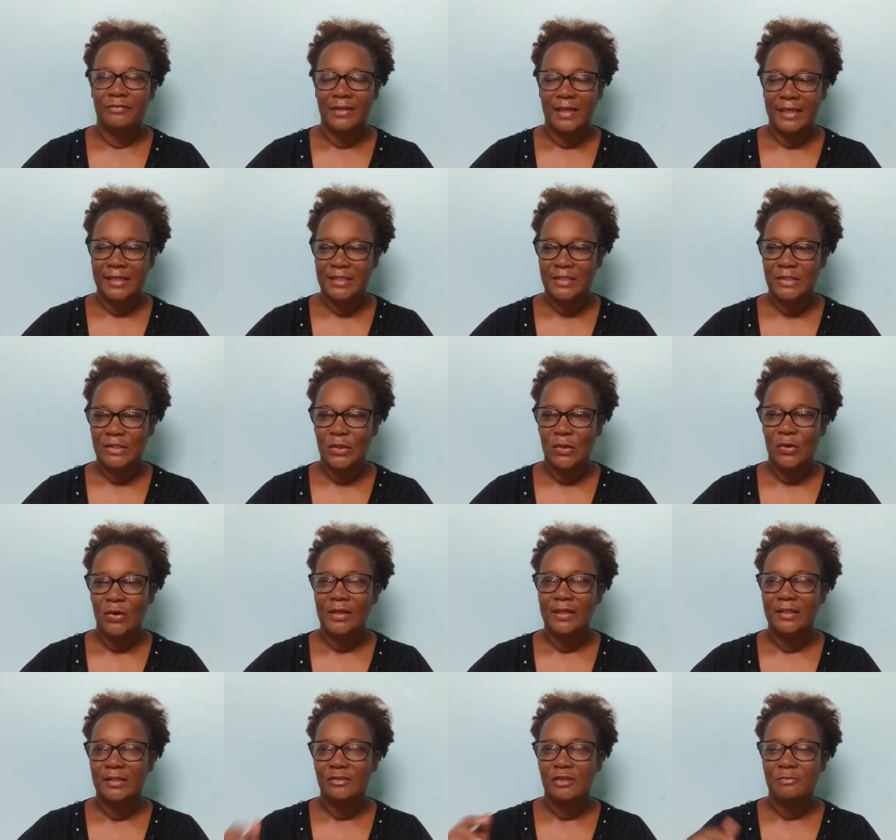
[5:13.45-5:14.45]
I, I saw
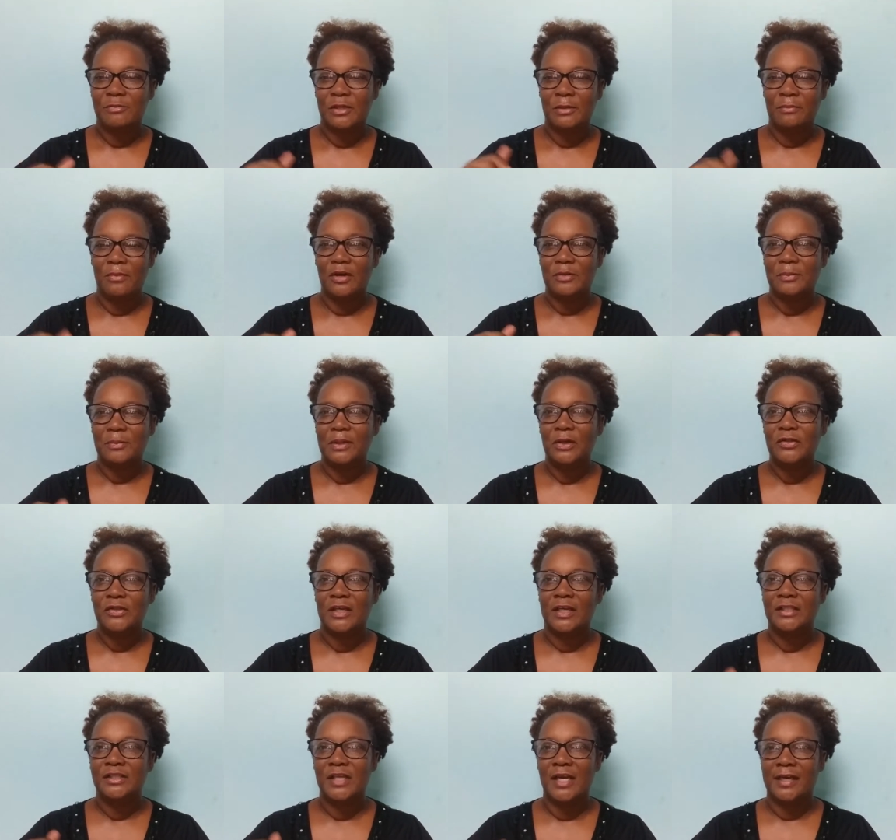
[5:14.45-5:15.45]
in the description box below,
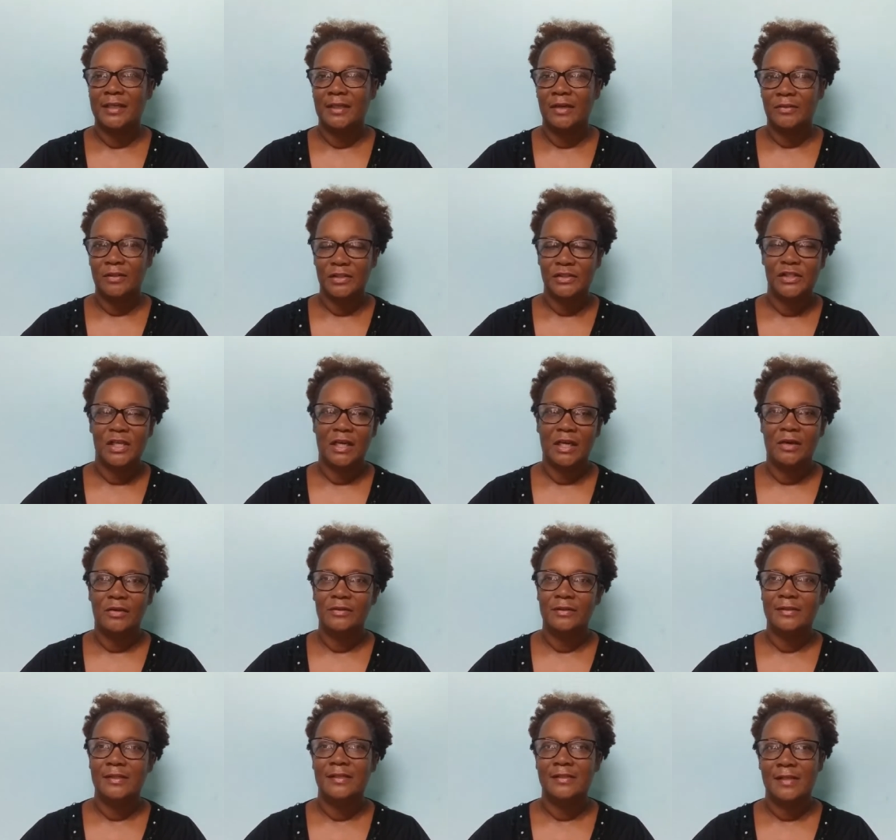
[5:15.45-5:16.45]
so you can check it out and check
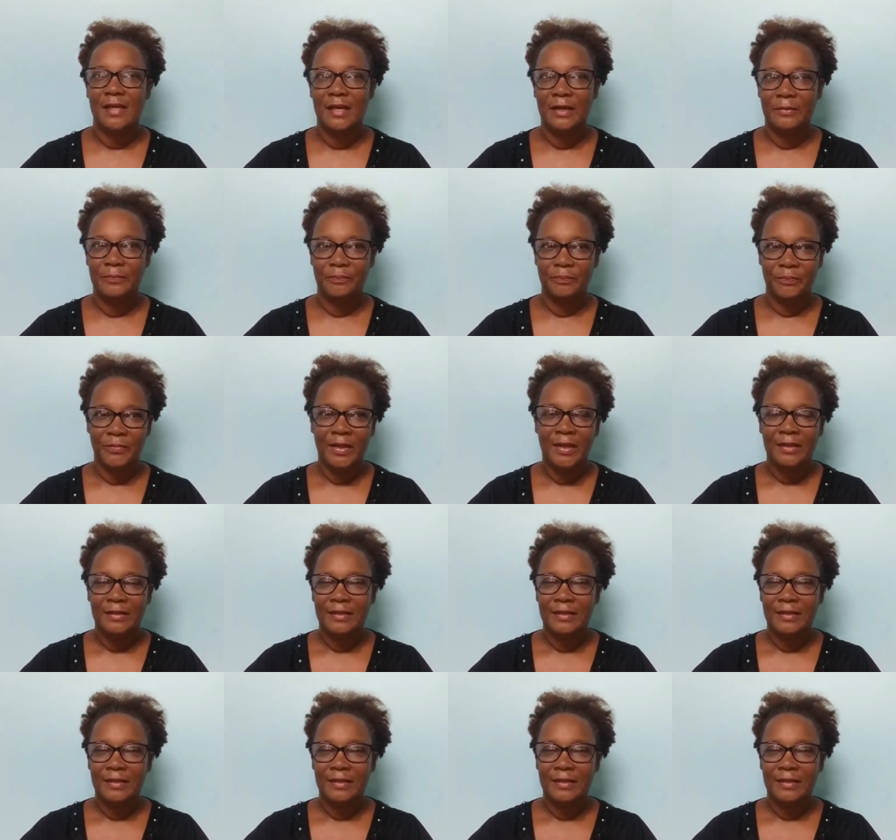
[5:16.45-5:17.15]
out this um